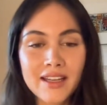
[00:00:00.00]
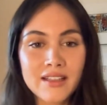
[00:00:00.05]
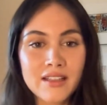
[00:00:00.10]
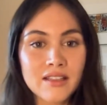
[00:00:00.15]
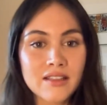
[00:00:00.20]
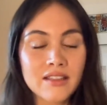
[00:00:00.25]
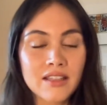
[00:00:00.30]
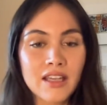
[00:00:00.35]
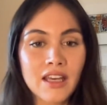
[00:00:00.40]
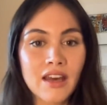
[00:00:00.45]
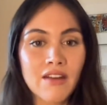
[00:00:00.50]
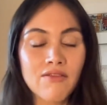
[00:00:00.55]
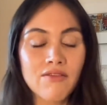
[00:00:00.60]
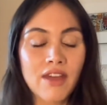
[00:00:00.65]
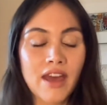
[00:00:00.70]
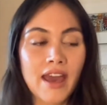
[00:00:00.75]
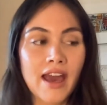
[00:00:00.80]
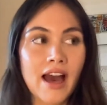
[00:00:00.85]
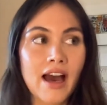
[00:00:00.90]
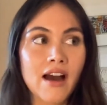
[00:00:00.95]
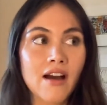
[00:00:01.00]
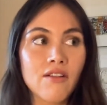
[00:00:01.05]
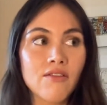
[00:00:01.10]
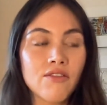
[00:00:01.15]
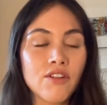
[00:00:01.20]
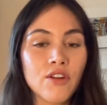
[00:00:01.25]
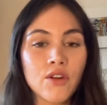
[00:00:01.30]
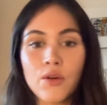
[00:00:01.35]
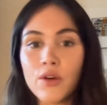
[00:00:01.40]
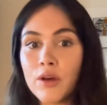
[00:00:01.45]
in to see if they have,
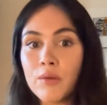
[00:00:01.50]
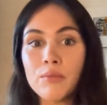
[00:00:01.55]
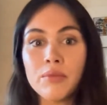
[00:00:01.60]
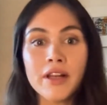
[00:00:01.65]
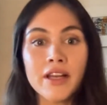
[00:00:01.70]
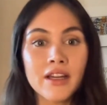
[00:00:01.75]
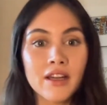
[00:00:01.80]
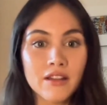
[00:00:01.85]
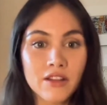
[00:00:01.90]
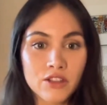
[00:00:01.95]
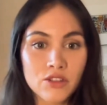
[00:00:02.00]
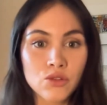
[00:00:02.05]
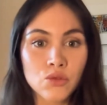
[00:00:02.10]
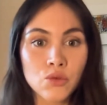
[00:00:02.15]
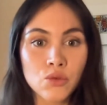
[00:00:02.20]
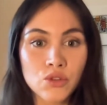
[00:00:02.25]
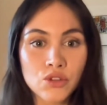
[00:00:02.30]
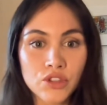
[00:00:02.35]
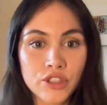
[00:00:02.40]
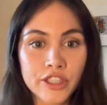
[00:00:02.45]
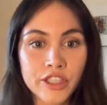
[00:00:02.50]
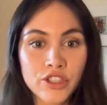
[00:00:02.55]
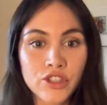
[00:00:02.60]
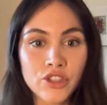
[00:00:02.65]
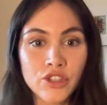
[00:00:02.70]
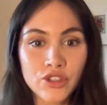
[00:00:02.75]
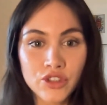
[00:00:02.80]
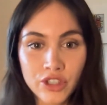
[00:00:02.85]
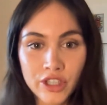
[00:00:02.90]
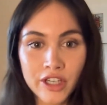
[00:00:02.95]
completed their school
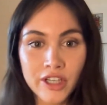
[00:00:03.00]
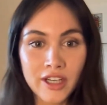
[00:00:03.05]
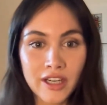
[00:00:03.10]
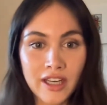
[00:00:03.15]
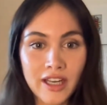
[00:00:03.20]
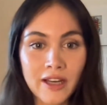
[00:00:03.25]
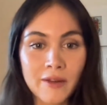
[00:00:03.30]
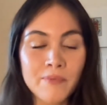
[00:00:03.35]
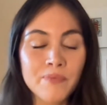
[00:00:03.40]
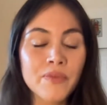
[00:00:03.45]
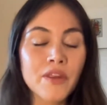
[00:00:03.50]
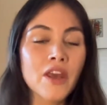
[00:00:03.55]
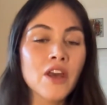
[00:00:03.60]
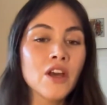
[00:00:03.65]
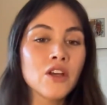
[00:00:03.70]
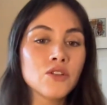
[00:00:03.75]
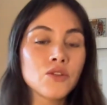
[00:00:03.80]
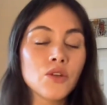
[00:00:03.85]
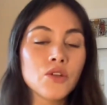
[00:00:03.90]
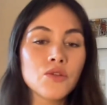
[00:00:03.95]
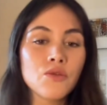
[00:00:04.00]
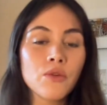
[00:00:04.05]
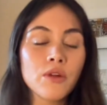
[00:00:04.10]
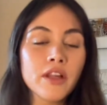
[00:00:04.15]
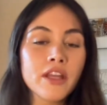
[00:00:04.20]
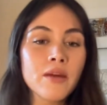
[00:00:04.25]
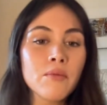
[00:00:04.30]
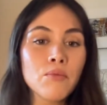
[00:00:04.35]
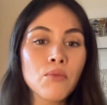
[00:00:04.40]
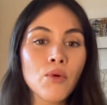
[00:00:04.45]
search journey. So it's
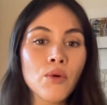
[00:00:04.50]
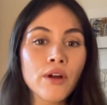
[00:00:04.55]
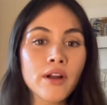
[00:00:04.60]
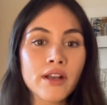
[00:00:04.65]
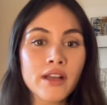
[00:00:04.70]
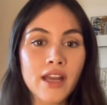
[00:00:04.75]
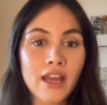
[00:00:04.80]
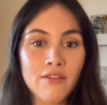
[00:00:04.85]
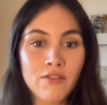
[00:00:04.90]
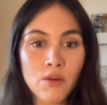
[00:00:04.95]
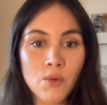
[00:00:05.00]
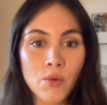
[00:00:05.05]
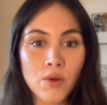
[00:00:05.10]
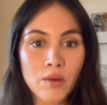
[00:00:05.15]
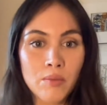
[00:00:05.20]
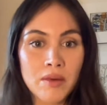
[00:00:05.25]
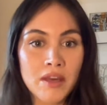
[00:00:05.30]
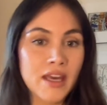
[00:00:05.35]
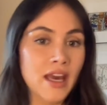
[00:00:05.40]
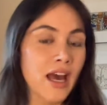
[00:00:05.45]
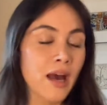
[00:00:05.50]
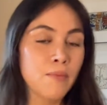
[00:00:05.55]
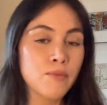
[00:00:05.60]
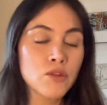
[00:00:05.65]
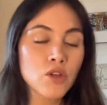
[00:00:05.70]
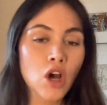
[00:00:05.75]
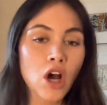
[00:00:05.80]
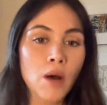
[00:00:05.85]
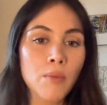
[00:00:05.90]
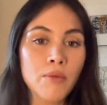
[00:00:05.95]
really important if you want to be kept
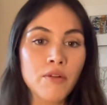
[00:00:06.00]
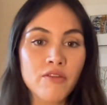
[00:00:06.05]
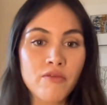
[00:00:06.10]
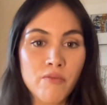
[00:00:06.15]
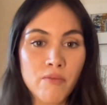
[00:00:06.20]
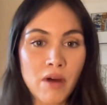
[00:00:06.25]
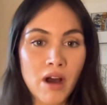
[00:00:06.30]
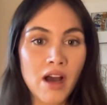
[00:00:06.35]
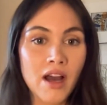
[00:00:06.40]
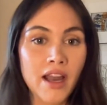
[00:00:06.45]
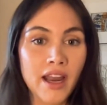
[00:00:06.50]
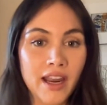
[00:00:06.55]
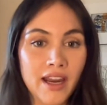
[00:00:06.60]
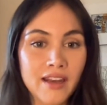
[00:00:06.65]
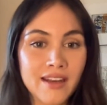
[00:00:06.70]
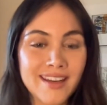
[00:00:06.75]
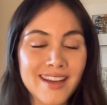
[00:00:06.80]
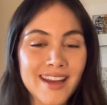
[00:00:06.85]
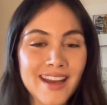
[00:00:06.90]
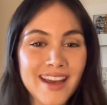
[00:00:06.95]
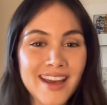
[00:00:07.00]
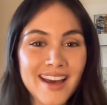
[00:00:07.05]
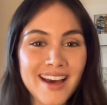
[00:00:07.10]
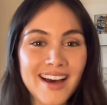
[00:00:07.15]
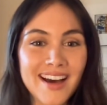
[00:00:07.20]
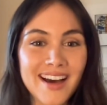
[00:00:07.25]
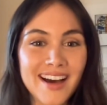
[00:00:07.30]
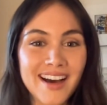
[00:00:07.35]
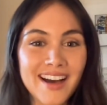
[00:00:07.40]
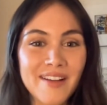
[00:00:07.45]
top of mind
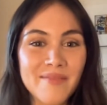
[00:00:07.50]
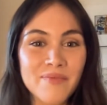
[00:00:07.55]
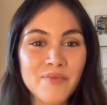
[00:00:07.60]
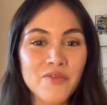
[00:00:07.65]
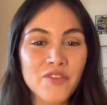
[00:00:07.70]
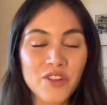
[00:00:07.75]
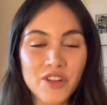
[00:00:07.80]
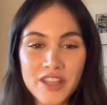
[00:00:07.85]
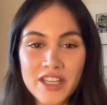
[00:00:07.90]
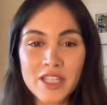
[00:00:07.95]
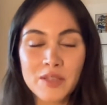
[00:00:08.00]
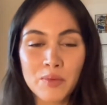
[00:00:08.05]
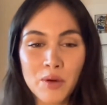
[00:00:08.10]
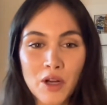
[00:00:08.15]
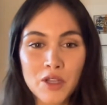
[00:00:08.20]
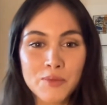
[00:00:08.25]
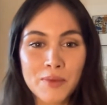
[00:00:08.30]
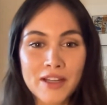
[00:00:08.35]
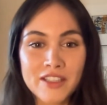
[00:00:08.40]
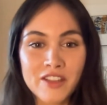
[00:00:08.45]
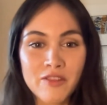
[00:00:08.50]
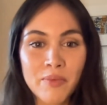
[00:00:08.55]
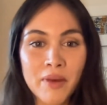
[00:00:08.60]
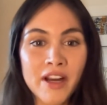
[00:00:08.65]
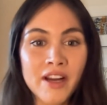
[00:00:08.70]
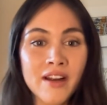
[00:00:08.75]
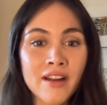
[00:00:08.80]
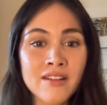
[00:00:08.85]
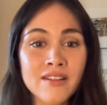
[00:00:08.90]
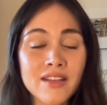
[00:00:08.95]
for these prospective
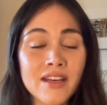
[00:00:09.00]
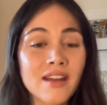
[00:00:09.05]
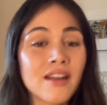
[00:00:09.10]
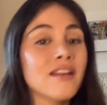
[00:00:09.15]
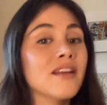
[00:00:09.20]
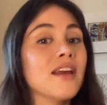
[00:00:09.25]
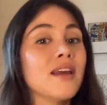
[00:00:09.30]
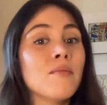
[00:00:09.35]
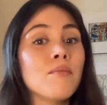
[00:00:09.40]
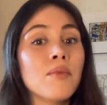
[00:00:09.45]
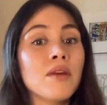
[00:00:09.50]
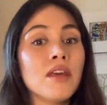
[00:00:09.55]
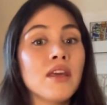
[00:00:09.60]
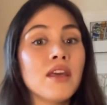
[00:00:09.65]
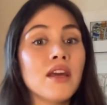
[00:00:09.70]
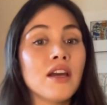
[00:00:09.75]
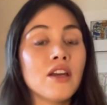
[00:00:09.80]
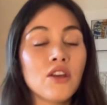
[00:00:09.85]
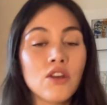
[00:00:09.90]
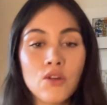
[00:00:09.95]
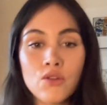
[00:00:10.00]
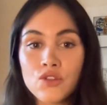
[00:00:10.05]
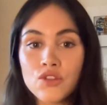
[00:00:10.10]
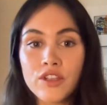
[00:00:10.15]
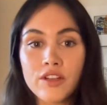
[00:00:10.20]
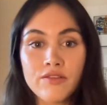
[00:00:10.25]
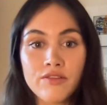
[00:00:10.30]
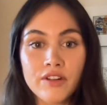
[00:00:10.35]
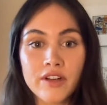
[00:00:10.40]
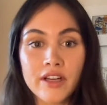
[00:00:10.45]
parents, and it can be a huge
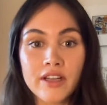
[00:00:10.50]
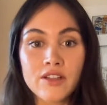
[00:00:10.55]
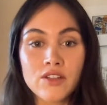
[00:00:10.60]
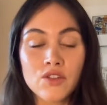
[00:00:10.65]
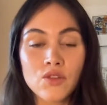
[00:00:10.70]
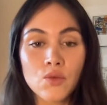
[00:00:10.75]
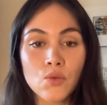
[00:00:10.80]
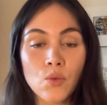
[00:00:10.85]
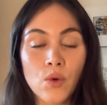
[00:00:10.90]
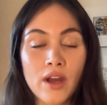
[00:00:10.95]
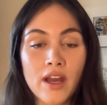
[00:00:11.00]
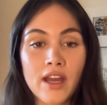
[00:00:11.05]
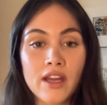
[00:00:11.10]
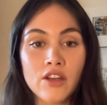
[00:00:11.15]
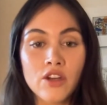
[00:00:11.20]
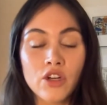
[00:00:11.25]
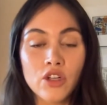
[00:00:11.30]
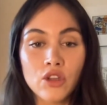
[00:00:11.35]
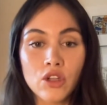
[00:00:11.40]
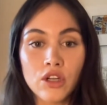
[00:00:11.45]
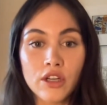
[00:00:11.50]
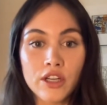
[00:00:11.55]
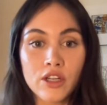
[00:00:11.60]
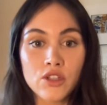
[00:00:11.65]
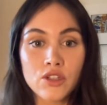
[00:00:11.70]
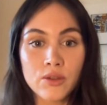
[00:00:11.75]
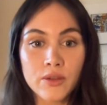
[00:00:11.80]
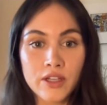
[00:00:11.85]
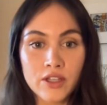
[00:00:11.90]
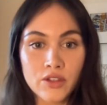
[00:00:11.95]
difference when you're looking
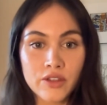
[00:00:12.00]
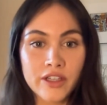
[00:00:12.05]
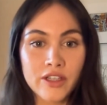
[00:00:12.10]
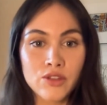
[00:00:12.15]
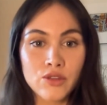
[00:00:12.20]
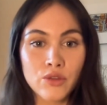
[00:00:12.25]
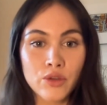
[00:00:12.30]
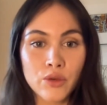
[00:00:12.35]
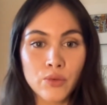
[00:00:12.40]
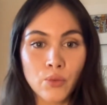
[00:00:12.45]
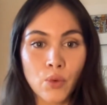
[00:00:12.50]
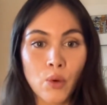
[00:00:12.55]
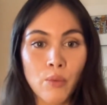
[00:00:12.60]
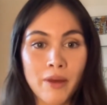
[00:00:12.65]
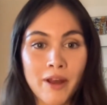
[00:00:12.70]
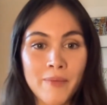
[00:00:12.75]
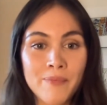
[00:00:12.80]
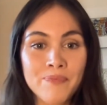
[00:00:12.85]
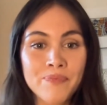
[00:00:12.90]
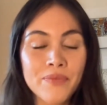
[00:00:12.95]
to increase your enrollment.